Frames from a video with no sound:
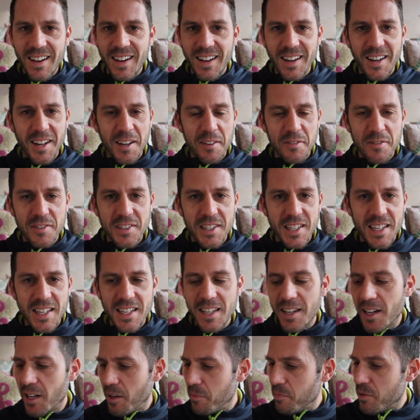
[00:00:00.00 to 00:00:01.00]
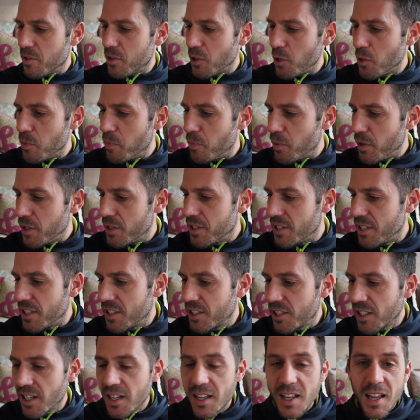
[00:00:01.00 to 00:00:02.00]
I love tea. I'm so
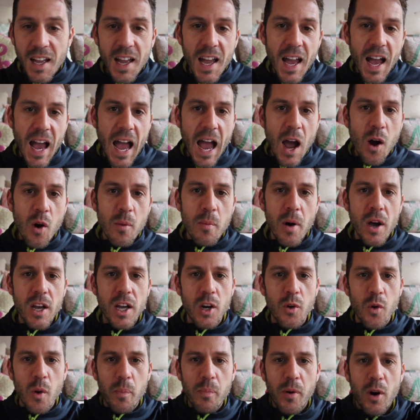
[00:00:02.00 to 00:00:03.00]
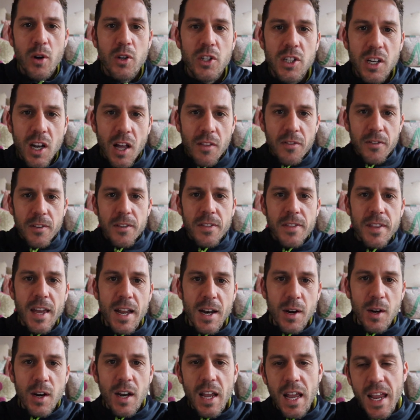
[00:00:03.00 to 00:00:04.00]
British. How am I going to approach London
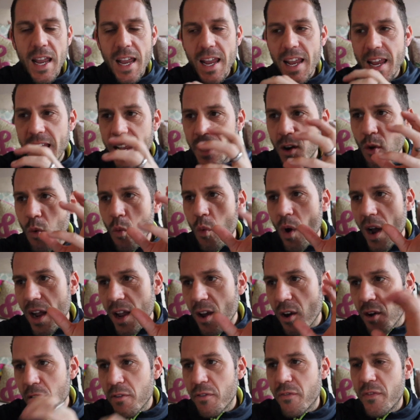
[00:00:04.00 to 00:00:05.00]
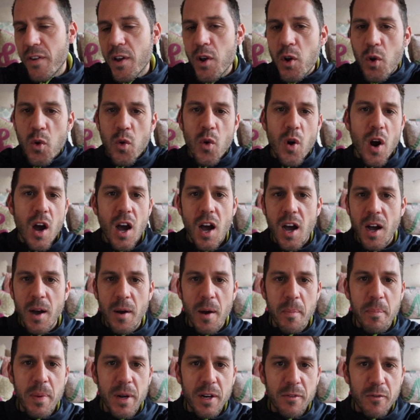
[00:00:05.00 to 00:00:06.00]
then? In a way, I feel
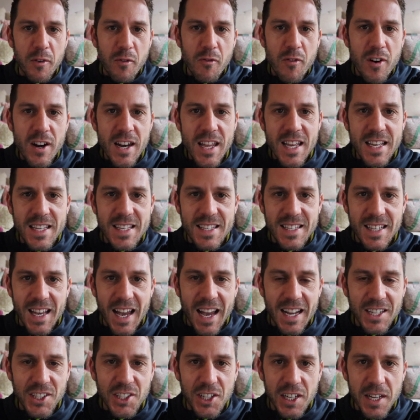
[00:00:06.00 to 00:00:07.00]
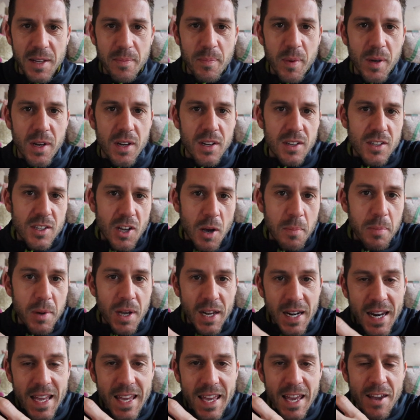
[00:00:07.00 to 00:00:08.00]
a bit of a release, actually, because I'm
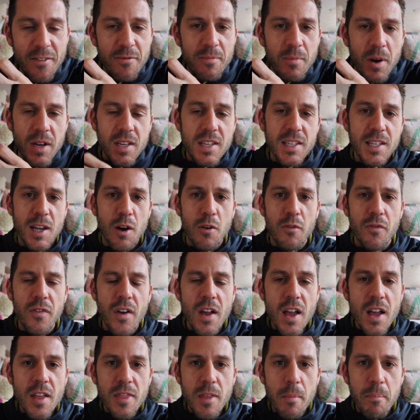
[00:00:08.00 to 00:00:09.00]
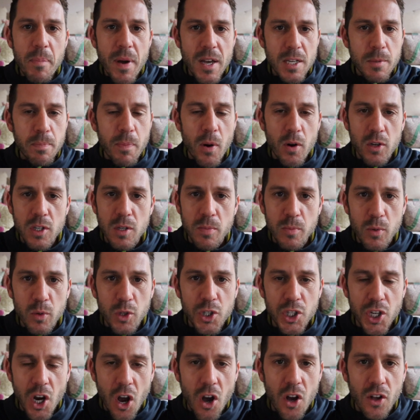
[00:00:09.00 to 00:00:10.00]
going to give myself the best
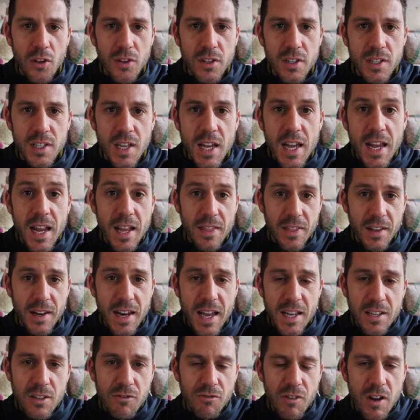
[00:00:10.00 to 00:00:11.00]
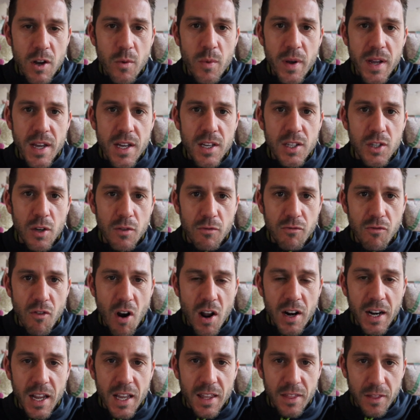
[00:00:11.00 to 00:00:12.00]
possible chance in the next 3 weeks of
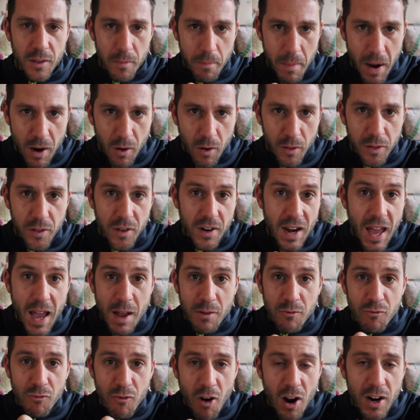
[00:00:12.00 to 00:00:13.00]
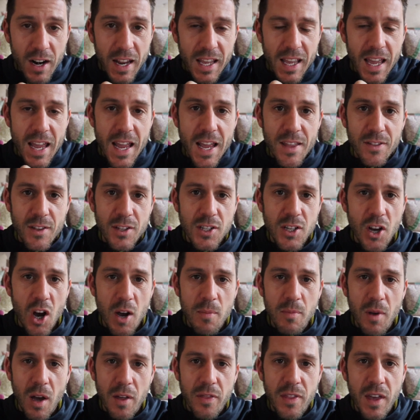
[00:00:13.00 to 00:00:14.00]
running the marathon and running it in the
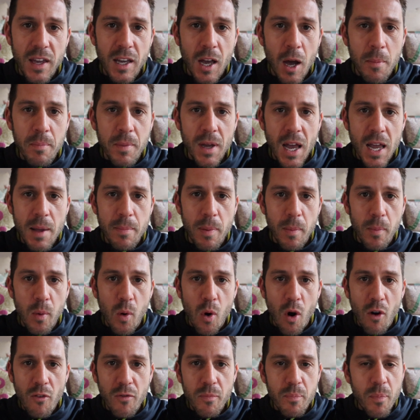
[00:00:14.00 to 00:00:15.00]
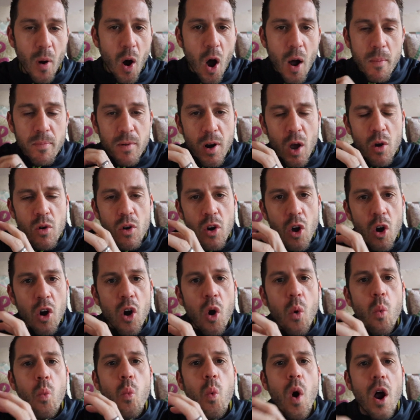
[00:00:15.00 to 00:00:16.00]
time that I think I'm capable of, but I'm no
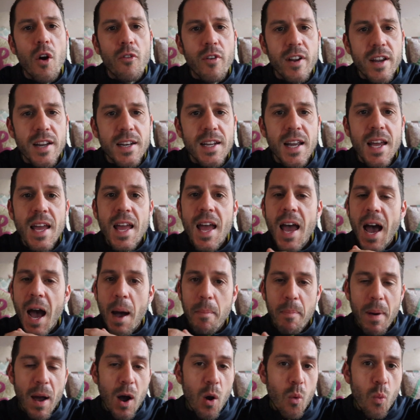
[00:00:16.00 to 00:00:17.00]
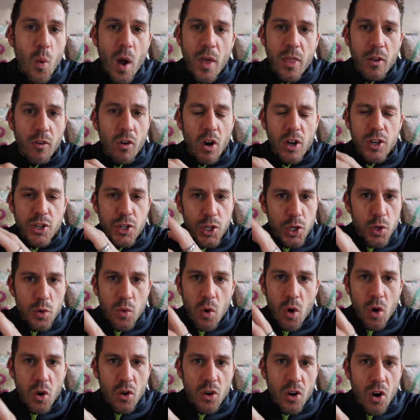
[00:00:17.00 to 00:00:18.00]
longer worried about whether I
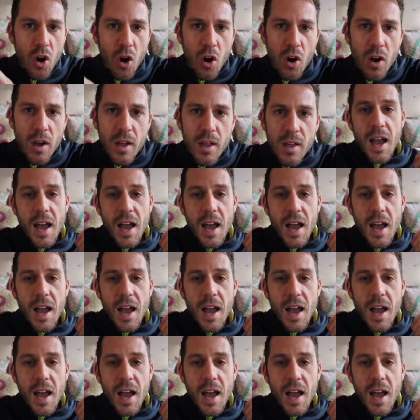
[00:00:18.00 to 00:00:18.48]
do or not.